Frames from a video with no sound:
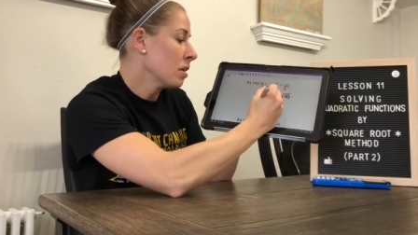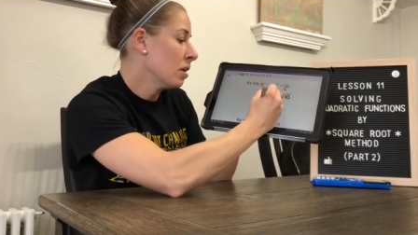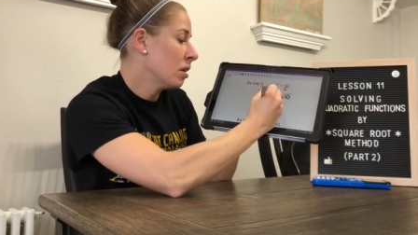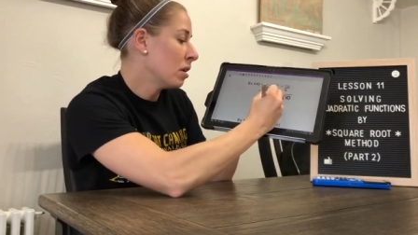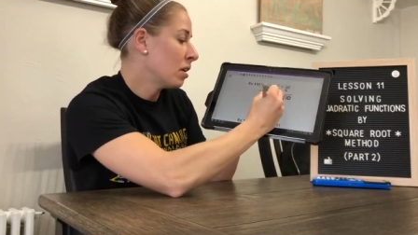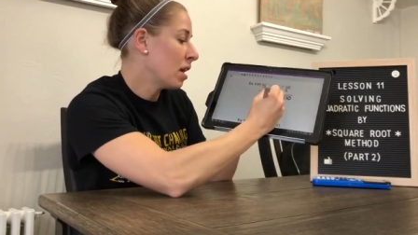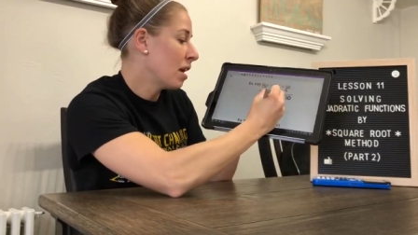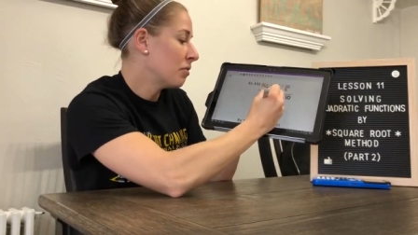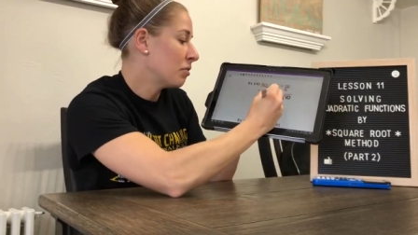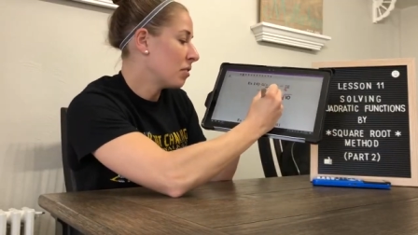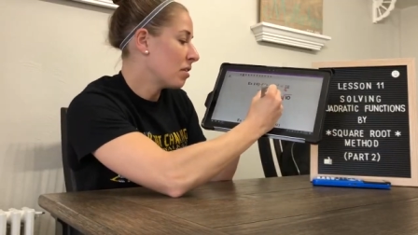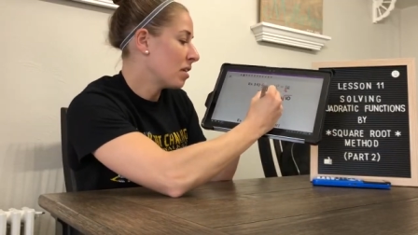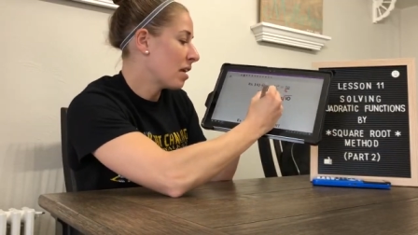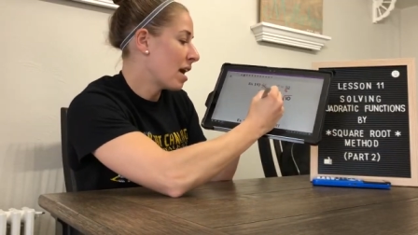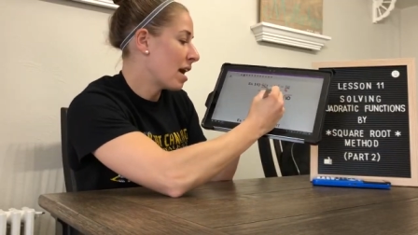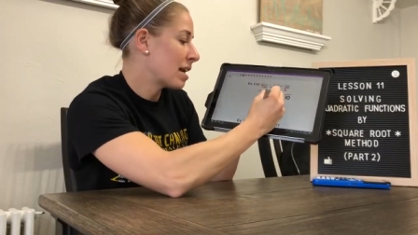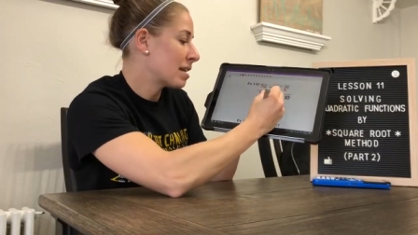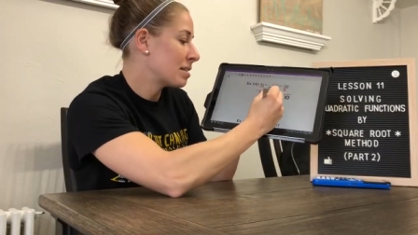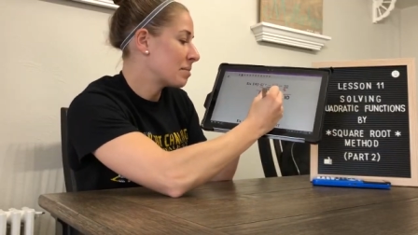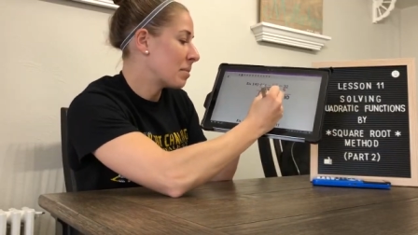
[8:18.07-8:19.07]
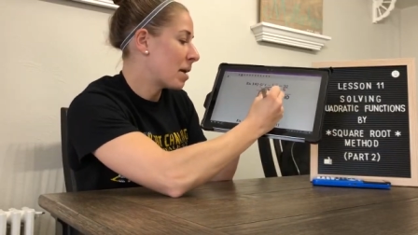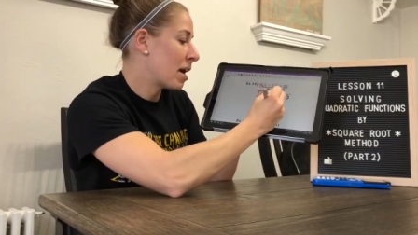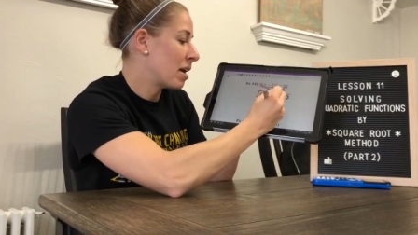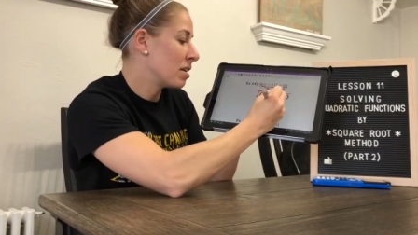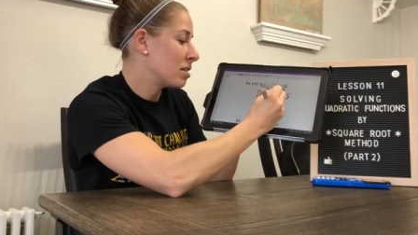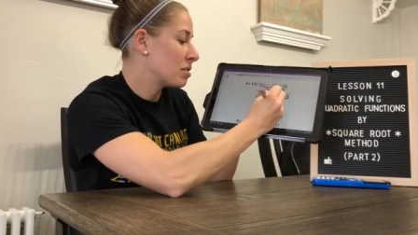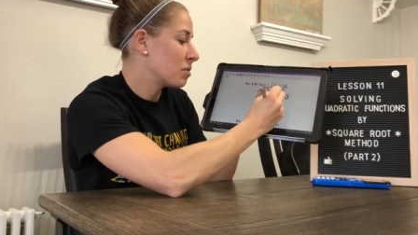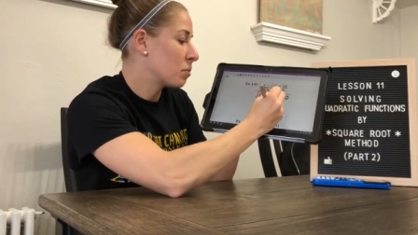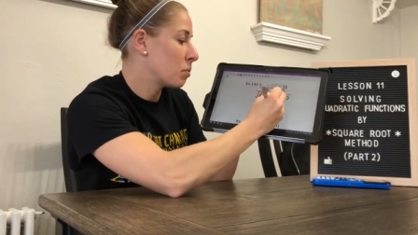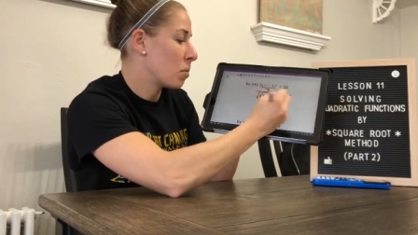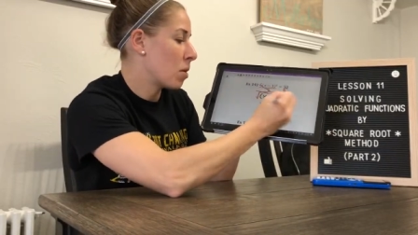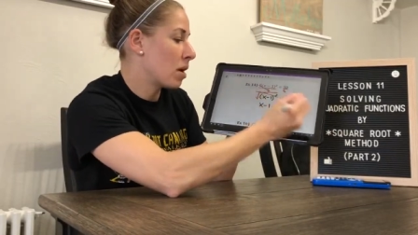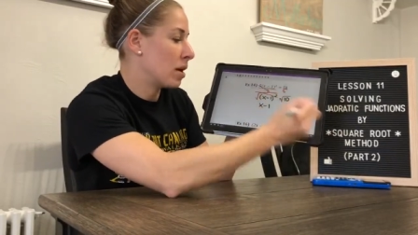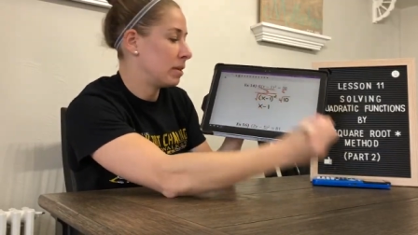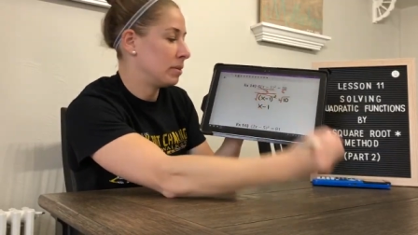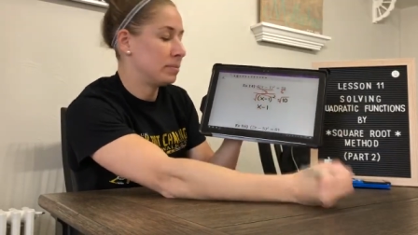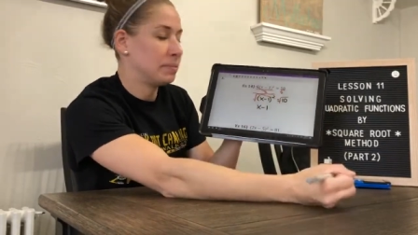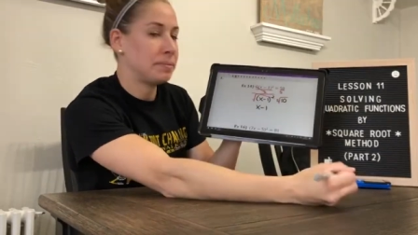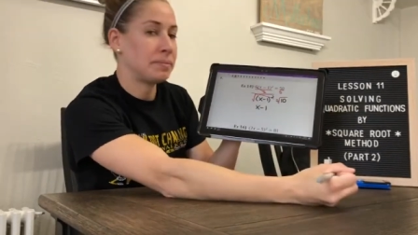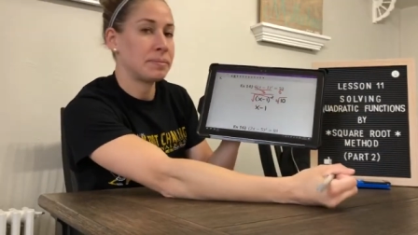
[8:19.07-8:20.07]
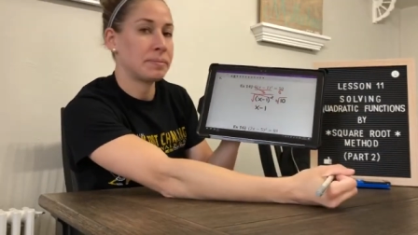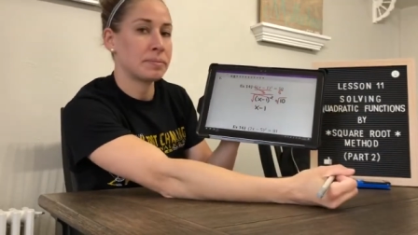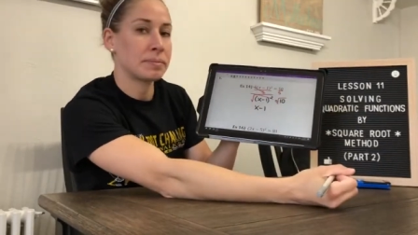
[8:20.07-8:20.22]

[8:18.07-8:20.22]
You're left with x minus 1.